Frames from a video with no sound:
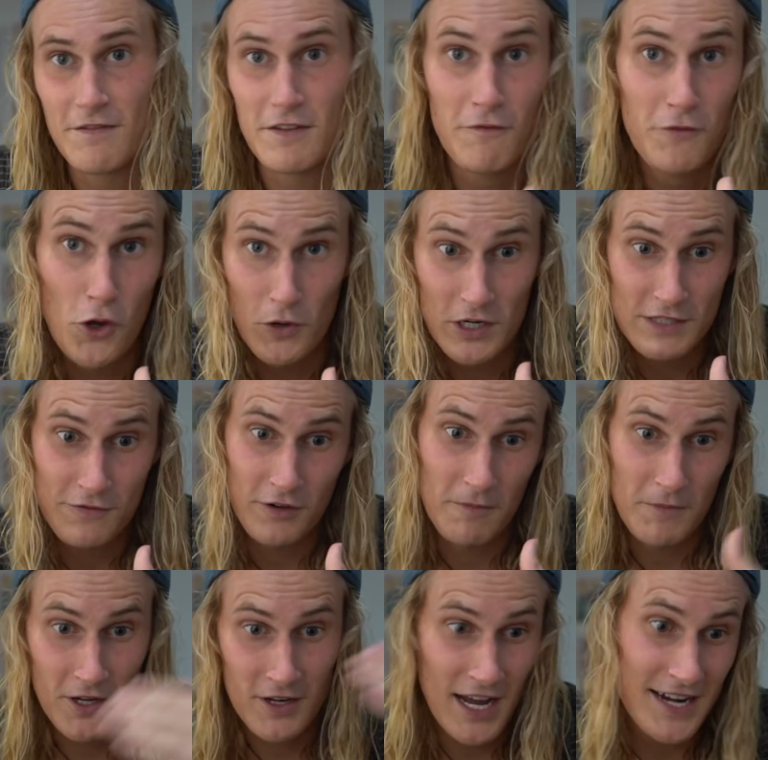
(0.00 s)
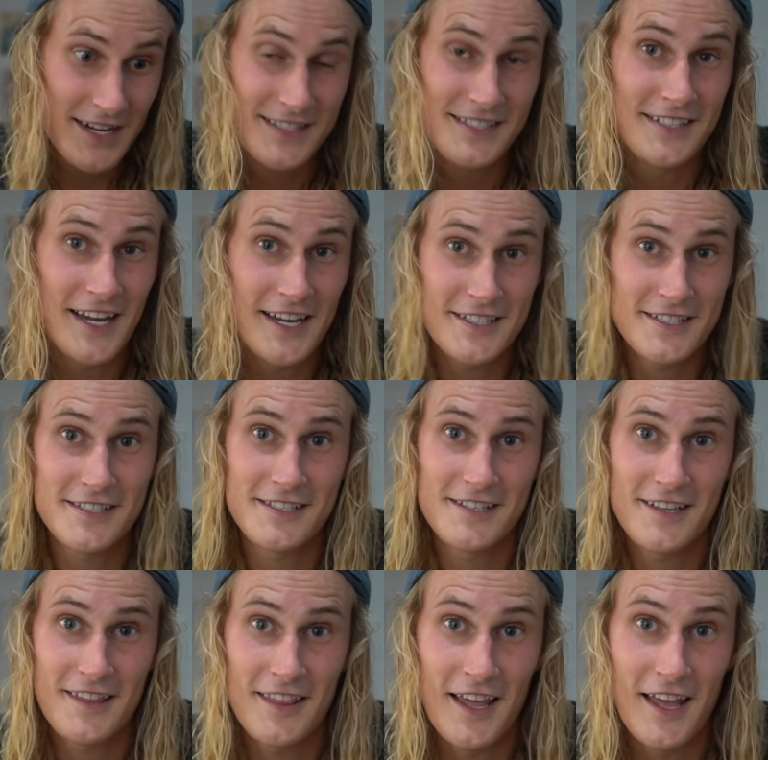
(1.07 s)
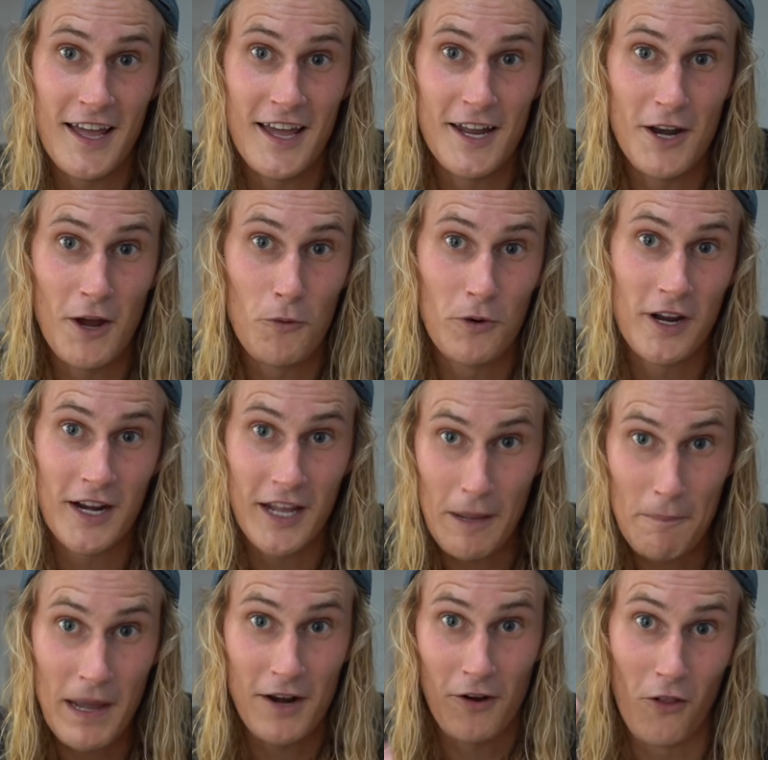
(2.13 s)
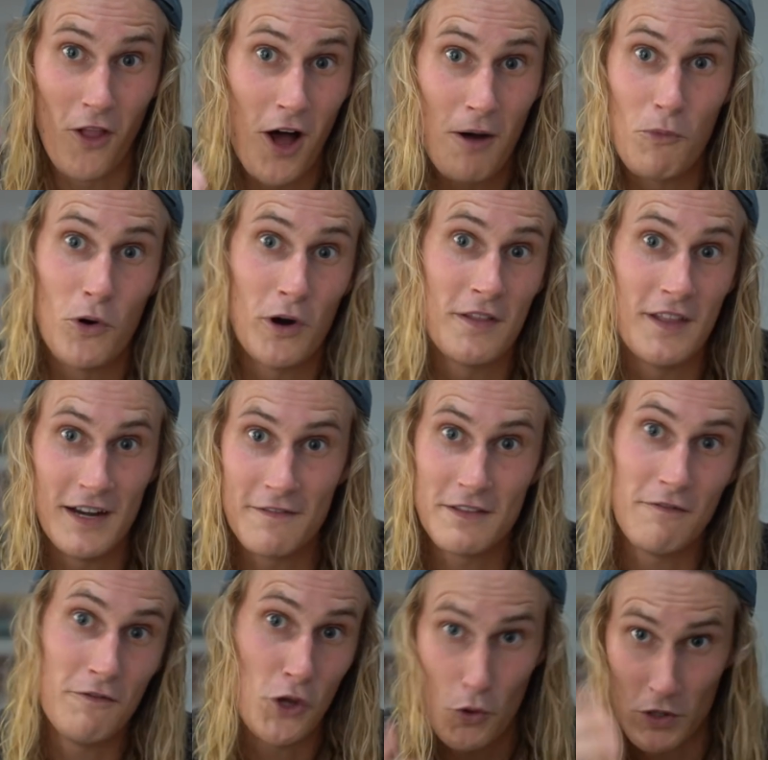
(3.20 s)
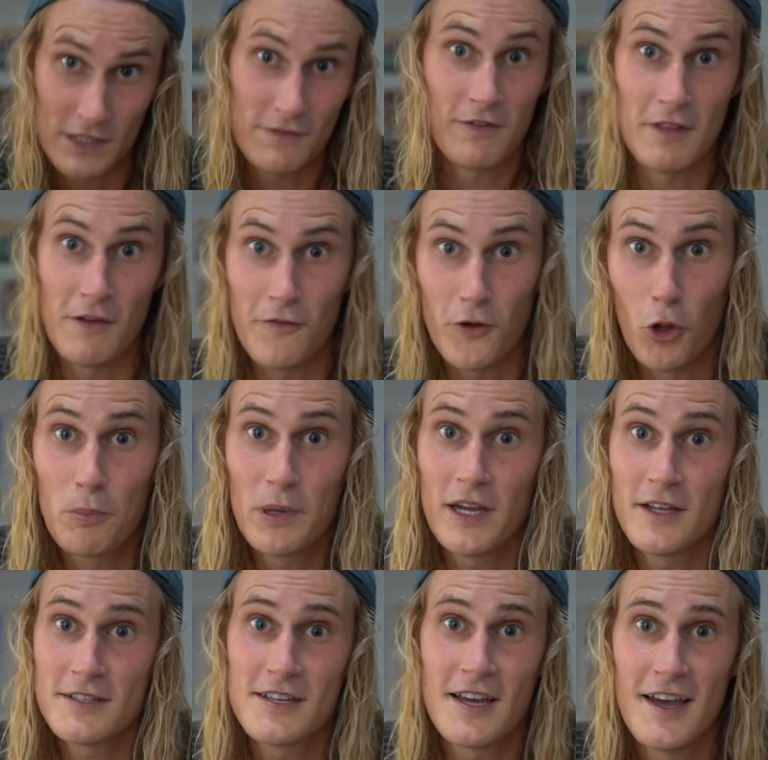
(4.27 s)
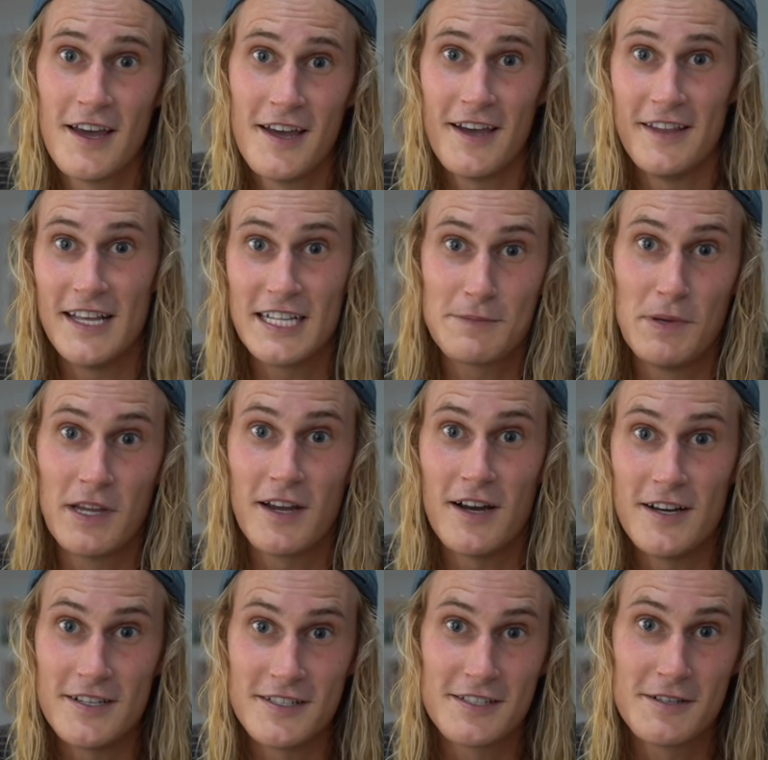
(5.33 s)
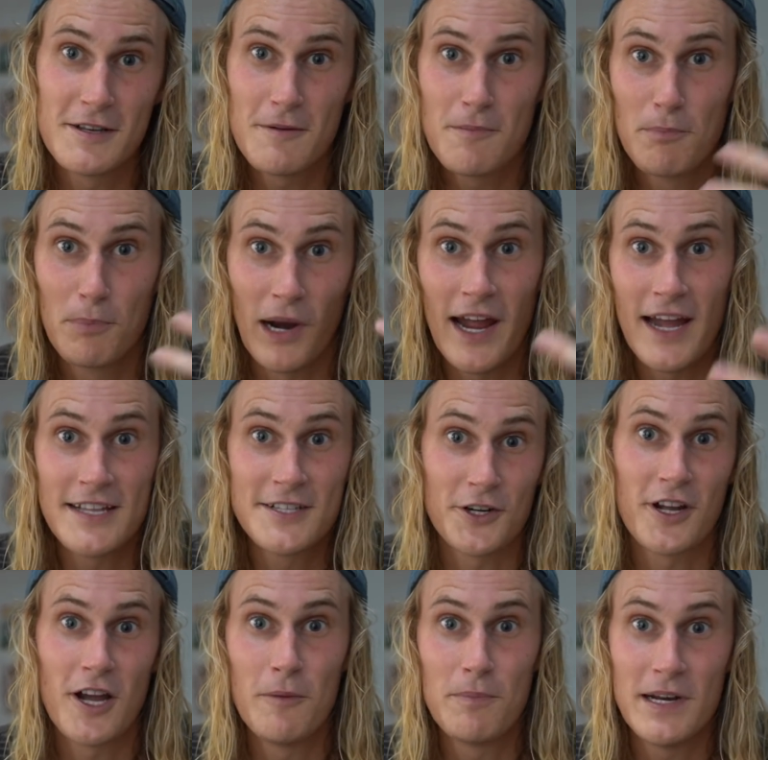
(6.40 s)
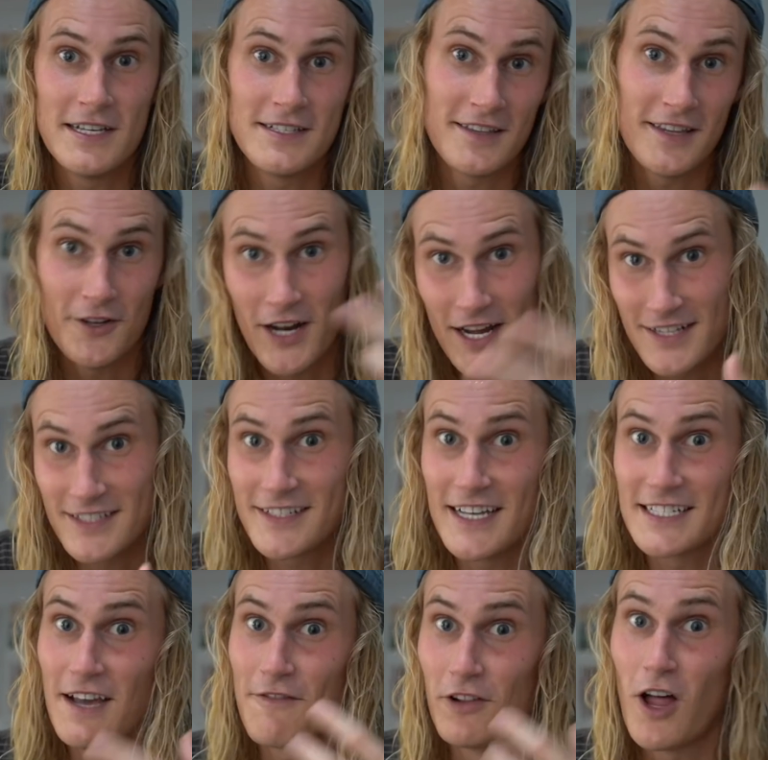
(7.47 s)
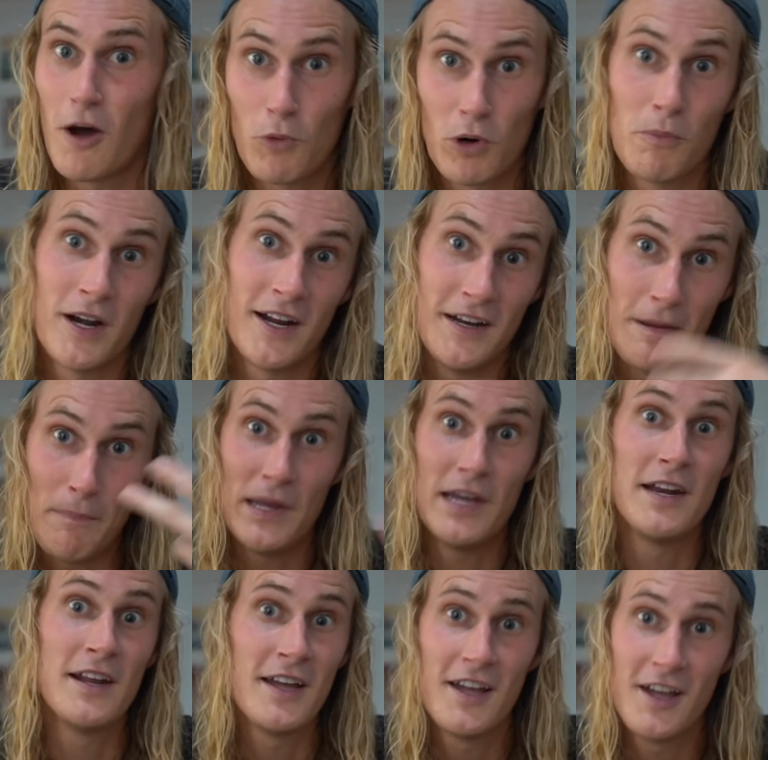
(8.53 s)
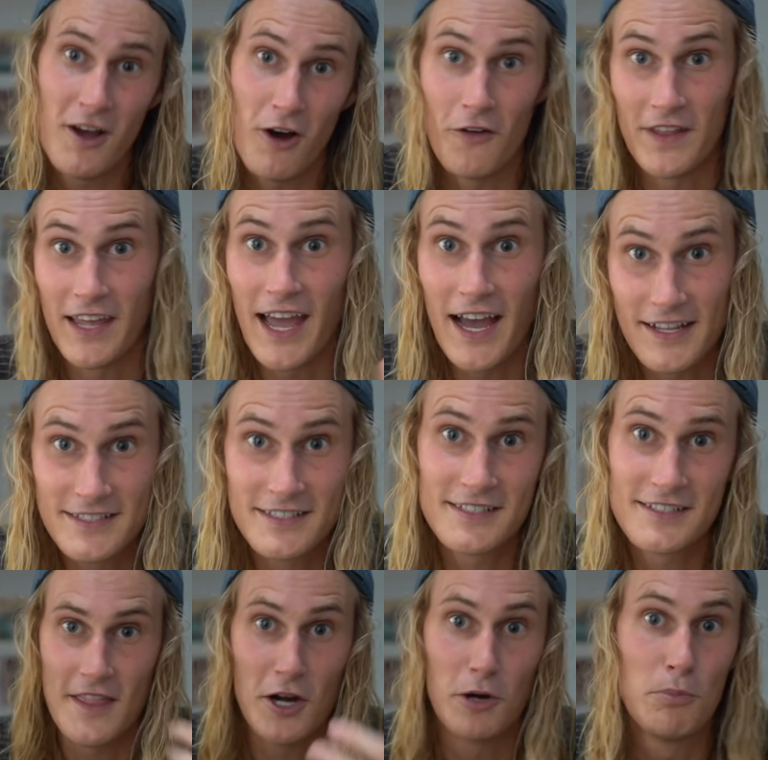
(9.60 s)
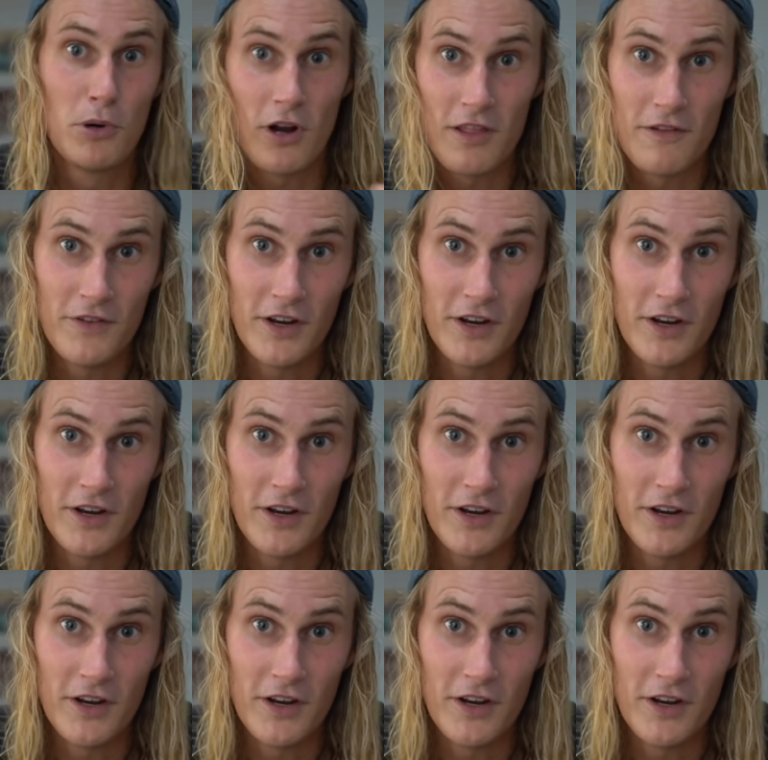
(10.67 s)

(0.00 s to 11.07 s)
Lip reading: If the viewer's from the United States, then we're gonna get paid a lot more than if the viewer's from the Philippines. And that's because brands or companies in the United States have a lot more money to bid on the ads that are put on the